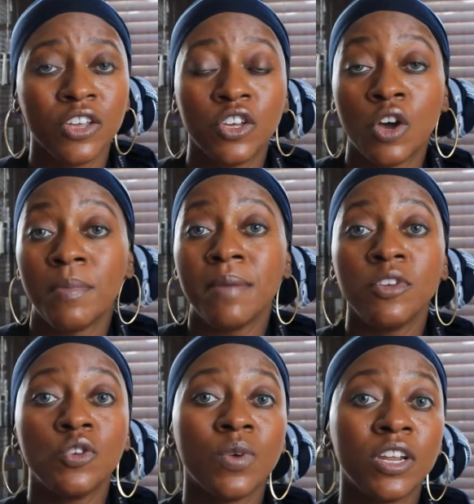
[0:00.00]
maybe
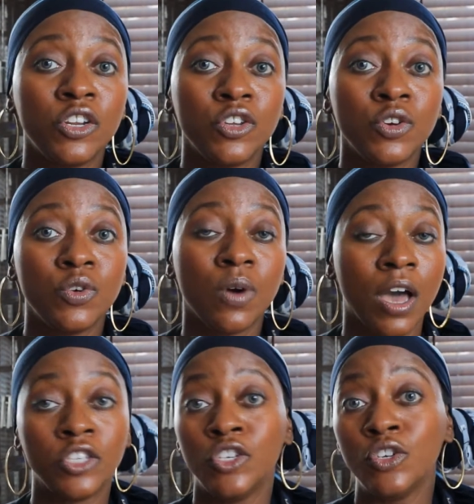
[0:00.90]
you want to do
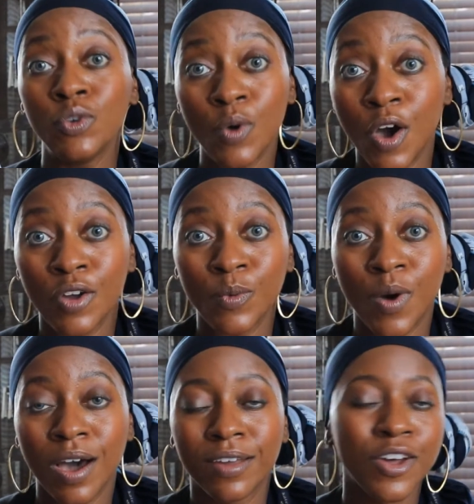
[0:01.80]
a
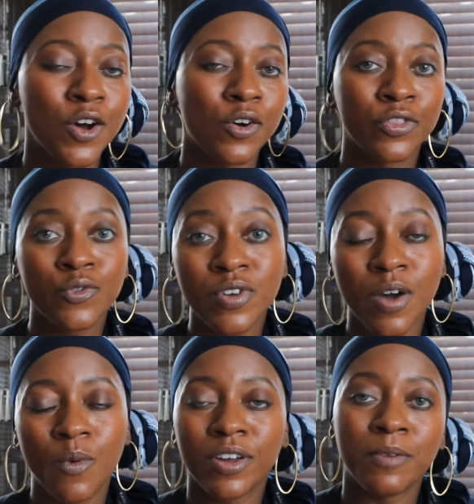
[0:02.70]
2-on-1 or
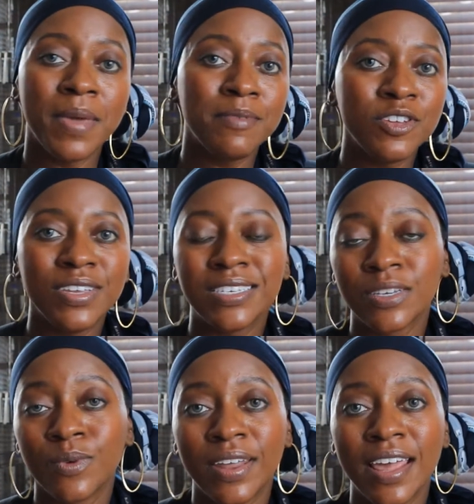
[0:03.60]
3-on-1, or maybe you need
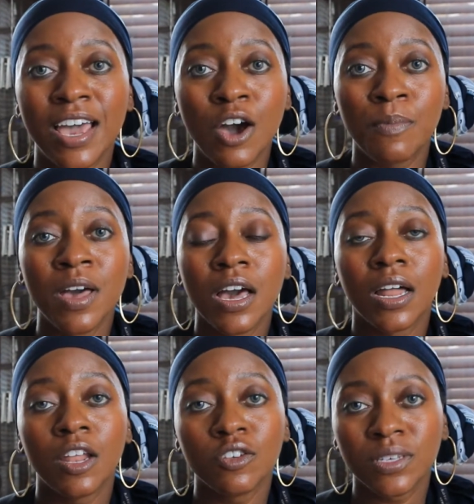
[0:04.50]
someone to help
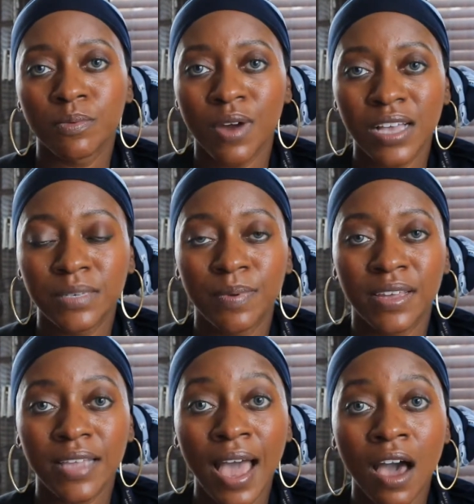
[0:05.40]
close a
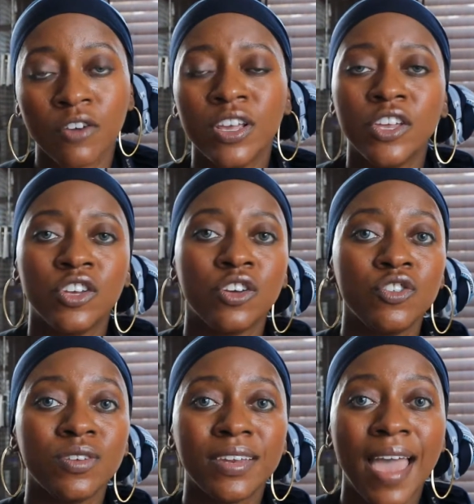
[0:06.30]
prospect out.
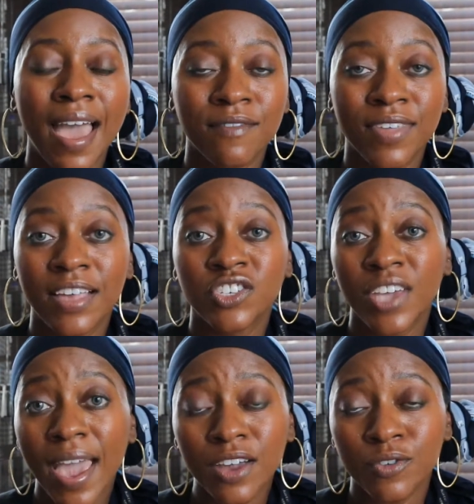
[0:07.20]
You can have that
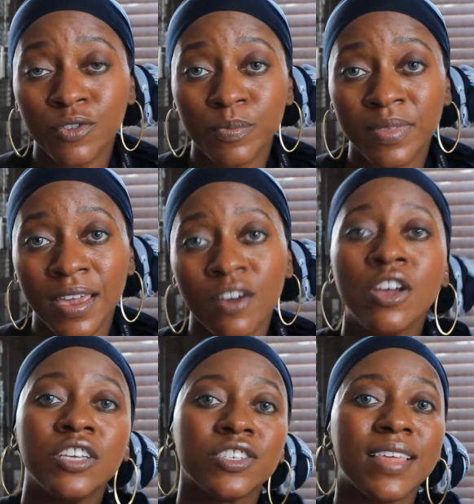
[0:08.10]
chat group there
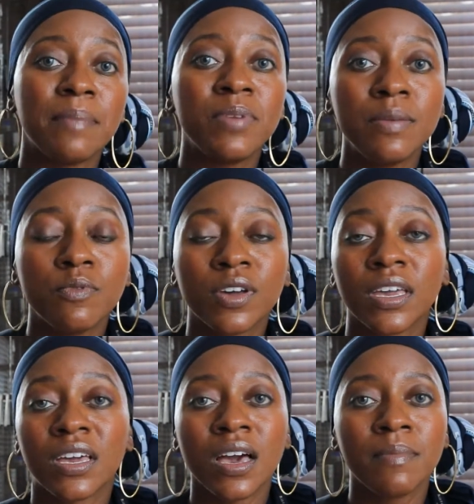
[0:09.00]
so that people
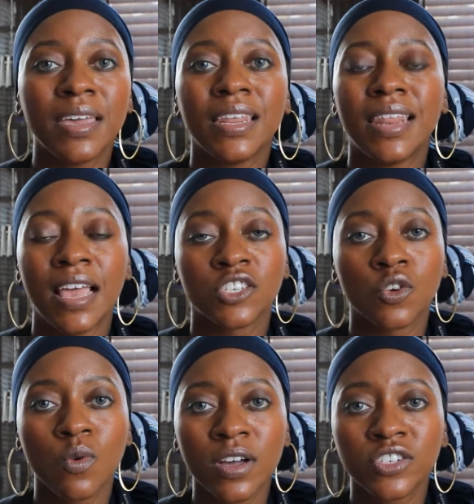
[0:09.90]
can come in and ask
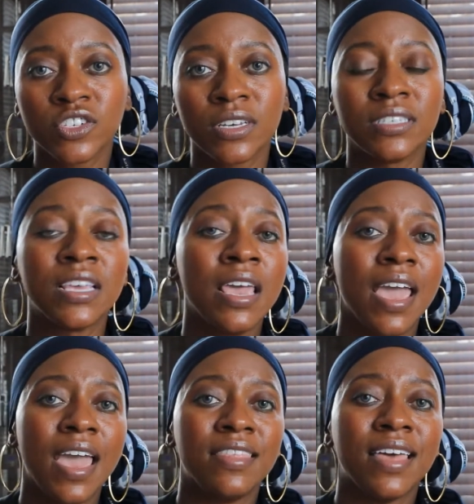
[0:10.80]
questions,
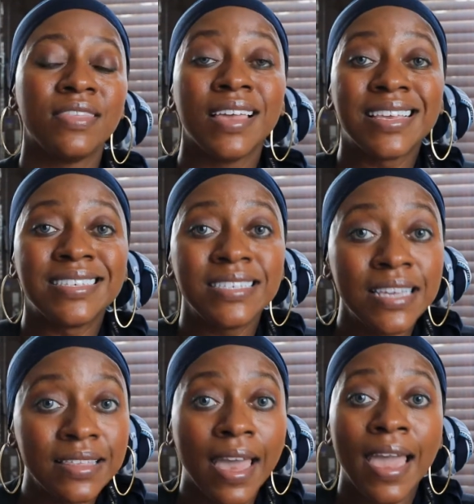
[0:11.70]
and that they can
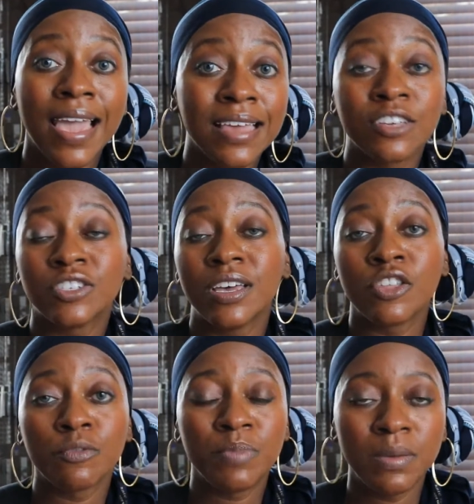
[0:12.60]
see that, hey, there's
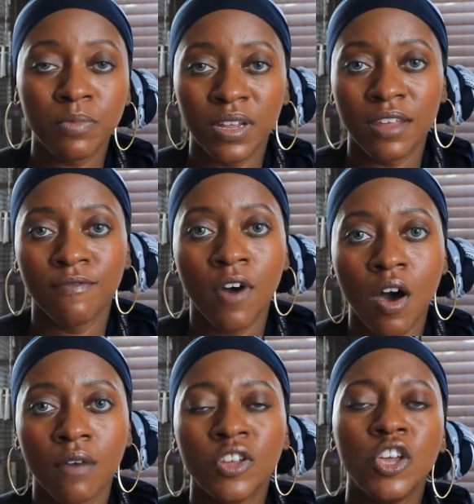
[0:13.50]
other people
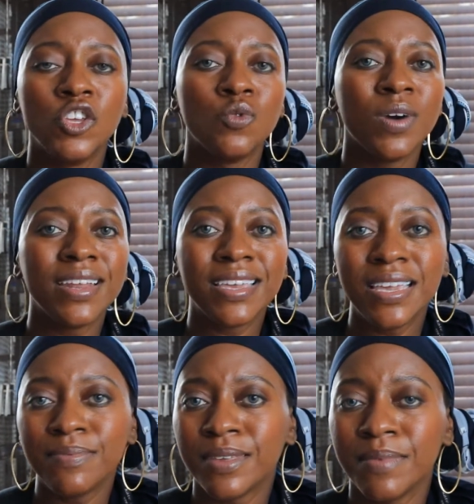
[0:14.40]
involved. You want to
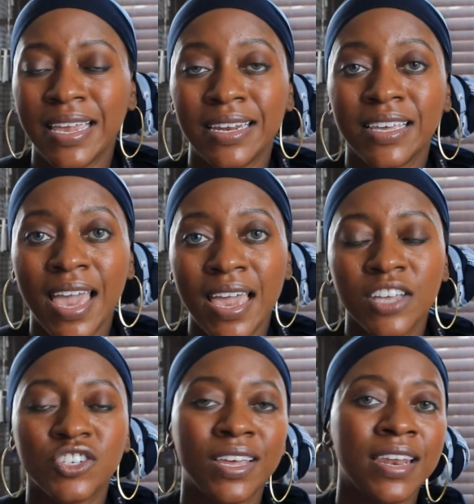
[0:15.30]
keep them
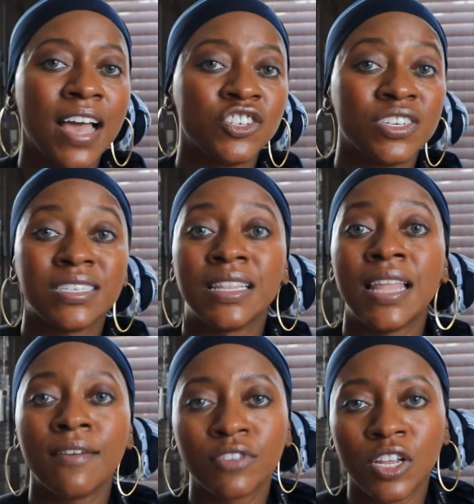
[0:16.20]
engaged and not just
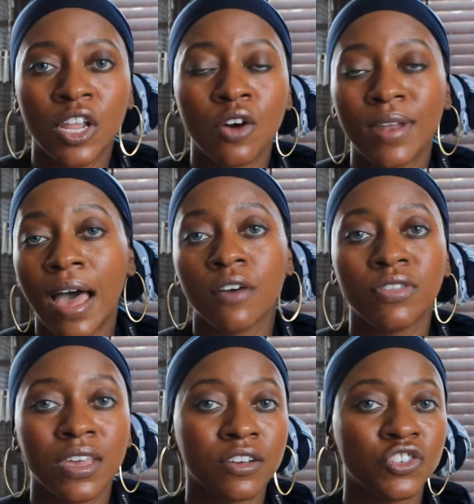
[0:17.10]
left alone
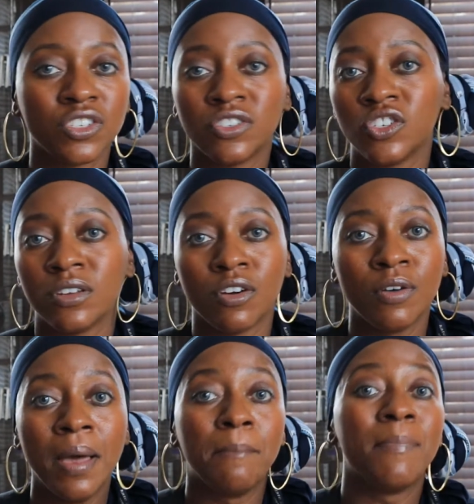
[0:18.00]
out there just,
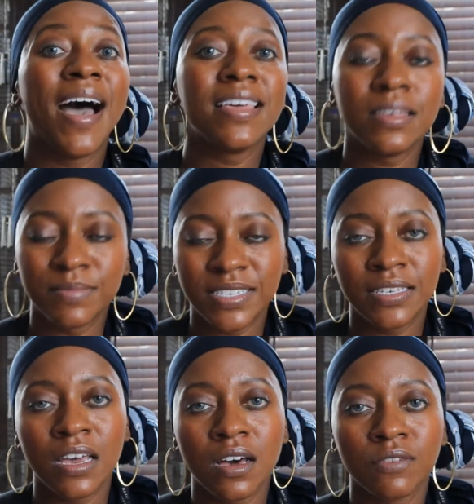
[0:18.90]
by
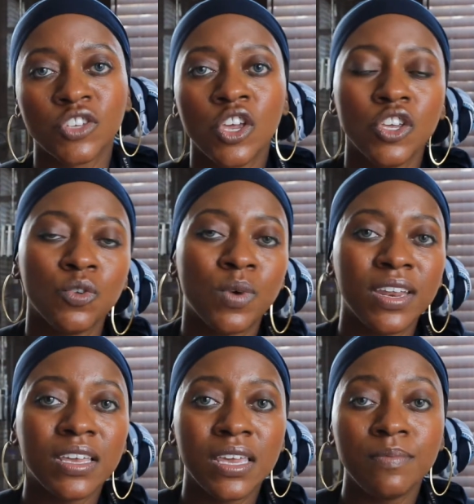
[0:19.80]
themselves. You
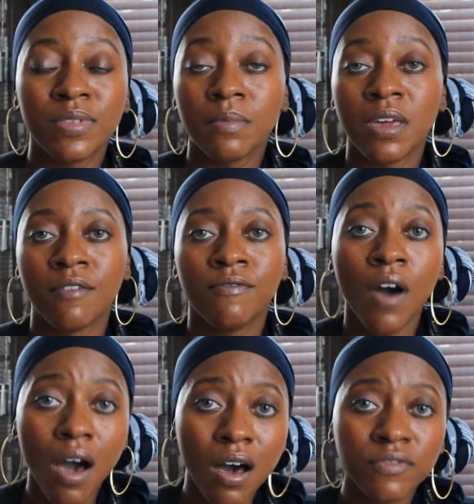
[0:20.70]
want to keep them
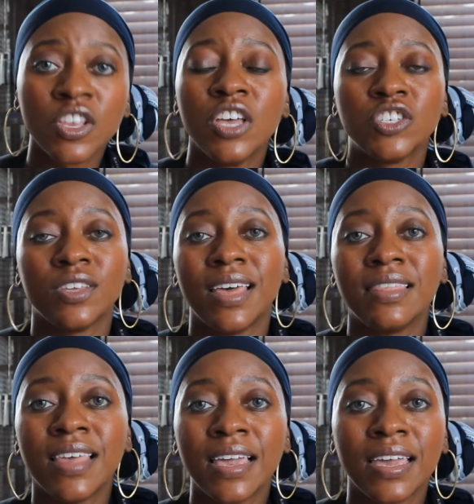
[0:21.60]
involved so
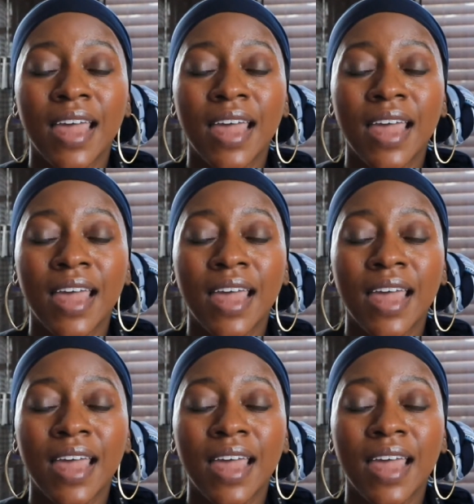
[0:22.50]
that they can